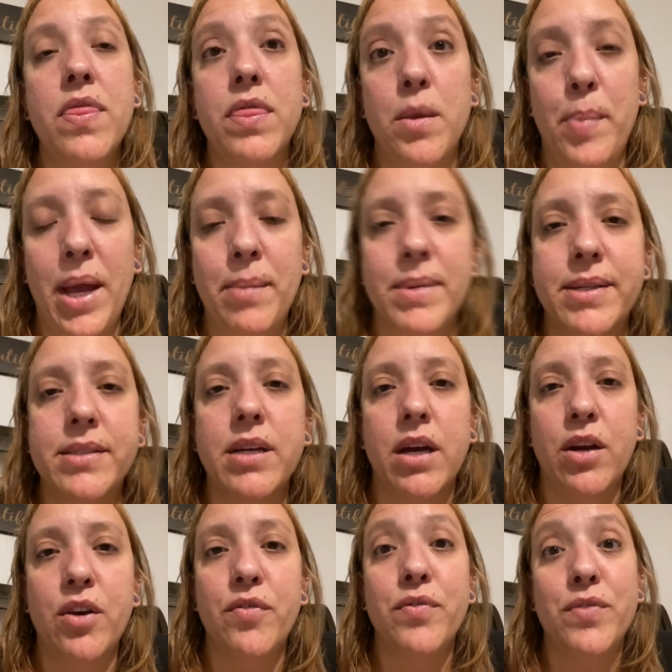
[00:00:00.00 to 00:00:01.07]
the payment
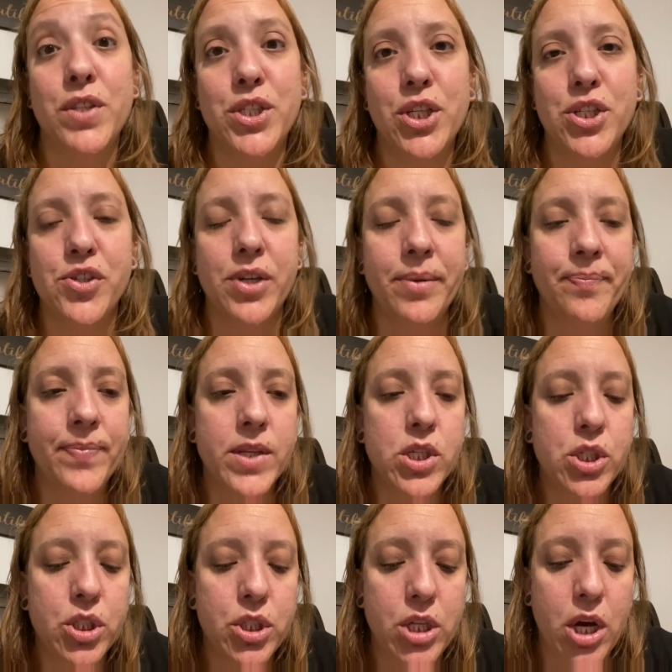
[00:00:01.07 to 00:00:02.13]
of the surgery.
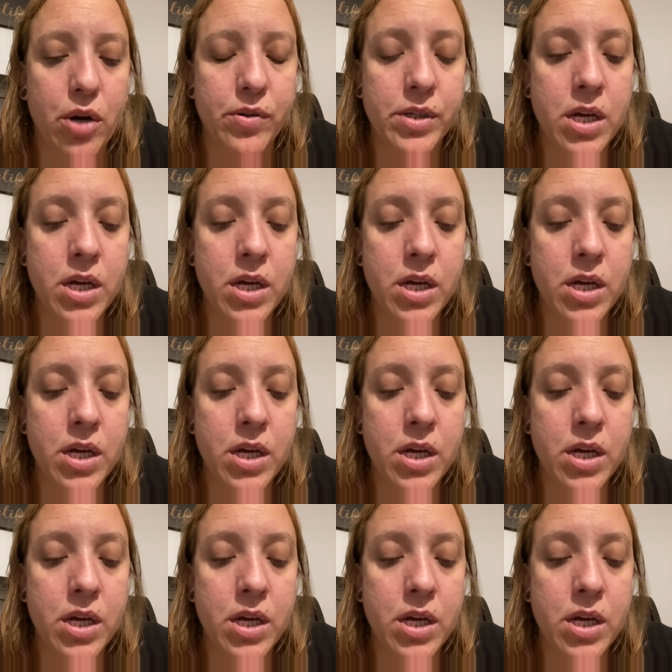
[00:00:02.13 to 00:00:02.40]
So